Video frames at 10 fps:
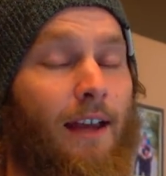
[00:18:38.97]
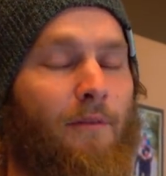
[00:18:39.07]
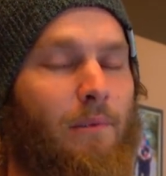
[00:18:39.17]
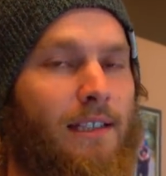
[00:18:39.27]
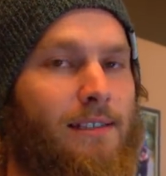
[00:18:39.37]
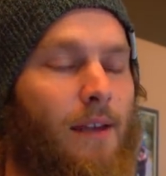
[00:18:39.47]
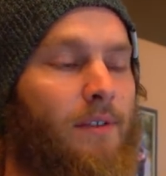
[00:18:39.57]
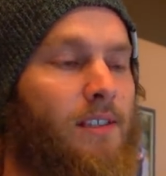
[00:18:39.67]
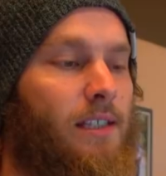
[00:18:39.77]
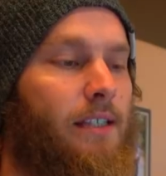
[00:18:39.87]
I've played
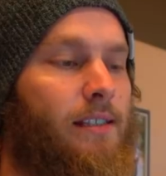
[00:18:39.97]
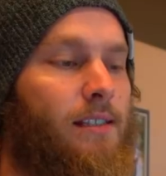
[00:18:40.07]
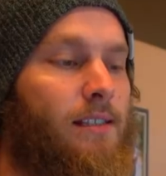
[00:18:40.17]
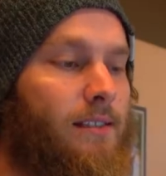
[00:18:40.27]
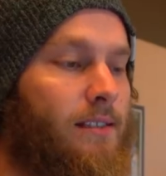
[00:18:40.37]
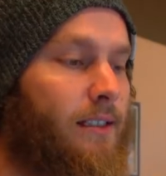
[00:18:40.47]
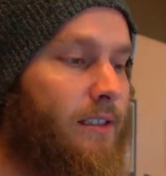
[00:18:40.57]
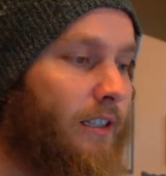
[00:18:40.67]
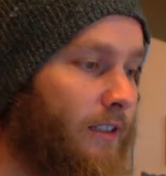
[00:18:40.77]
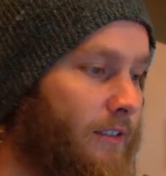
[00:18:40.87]
7 seasons in 6
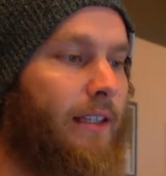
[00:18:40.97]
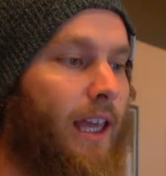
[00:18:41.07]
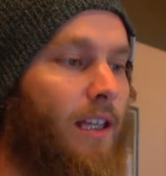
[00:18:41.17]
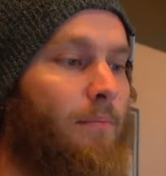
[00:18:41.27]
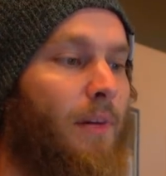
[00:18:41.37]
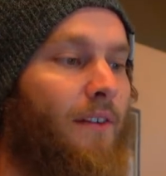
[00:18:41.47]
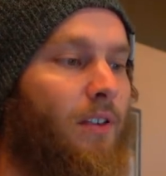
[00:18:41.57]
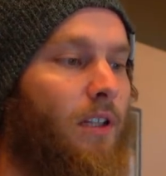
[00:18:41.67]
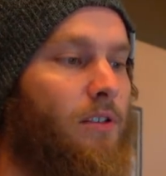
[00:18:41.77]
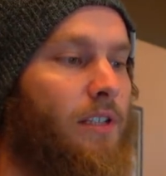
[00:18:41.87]
years. Caleb
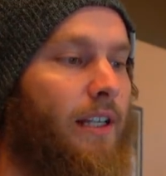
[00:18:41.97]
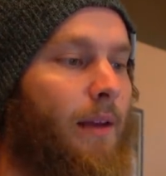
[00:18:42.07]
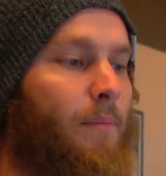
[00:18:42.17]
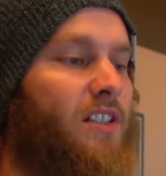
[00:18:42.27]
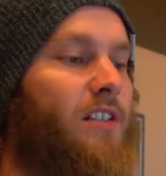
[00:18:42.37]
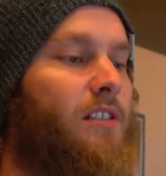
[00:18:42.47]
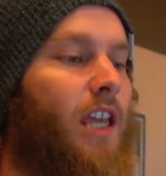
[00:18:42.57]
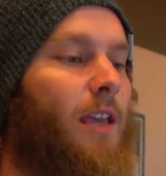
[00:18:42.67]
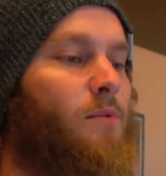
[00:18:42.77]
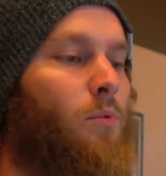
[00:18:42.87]
Buffalo said, at missions
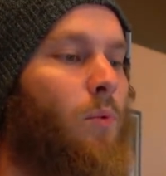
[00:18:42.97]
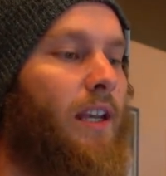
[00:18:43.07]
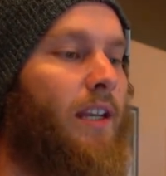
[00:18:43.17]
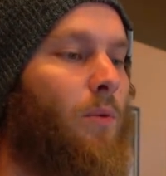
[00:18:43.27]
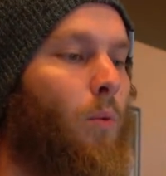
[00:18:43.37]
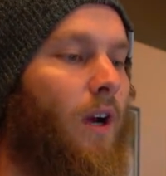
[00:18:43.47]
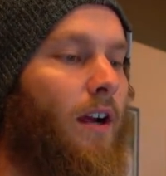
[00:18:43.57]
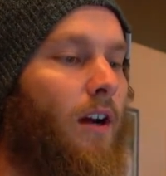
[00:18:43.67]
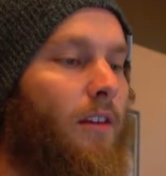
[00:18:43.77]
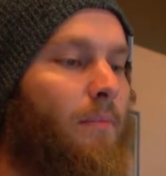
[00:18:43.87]
games, when and
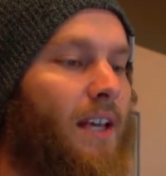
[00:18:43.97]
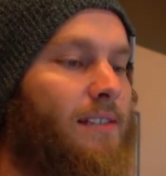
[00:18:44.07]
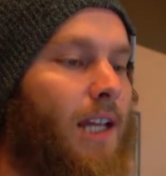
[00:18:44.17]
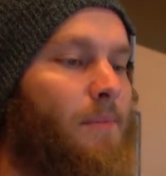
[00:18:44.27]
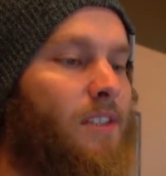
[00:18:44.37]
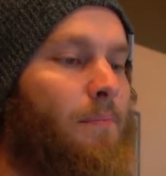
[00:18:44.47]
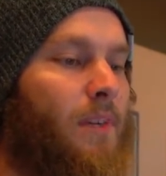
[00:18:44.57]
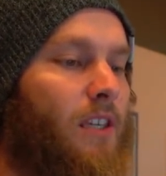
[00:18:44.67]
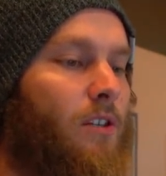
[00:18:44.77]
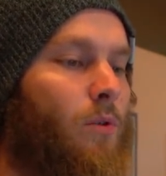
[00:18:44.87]
where are the best times to
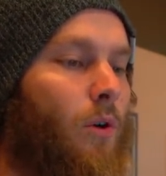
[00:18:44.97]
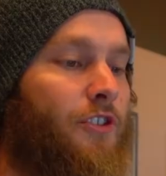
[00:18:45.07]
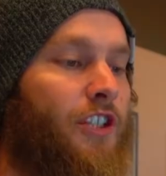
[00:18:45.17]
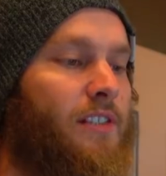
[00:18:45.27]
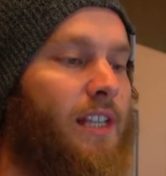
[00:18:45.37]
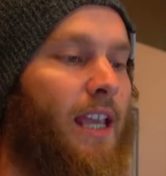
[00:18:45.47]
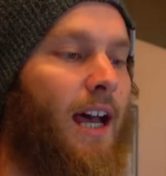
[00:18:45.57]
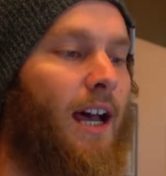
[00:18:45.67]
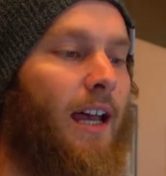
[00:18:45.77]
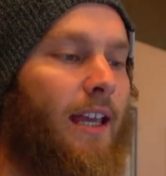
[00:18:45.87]
meet you or just say
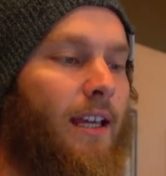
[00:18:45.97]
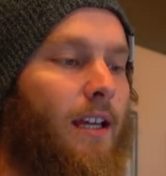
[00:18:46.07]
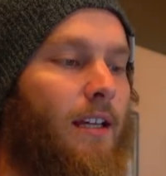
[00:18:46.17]
hi?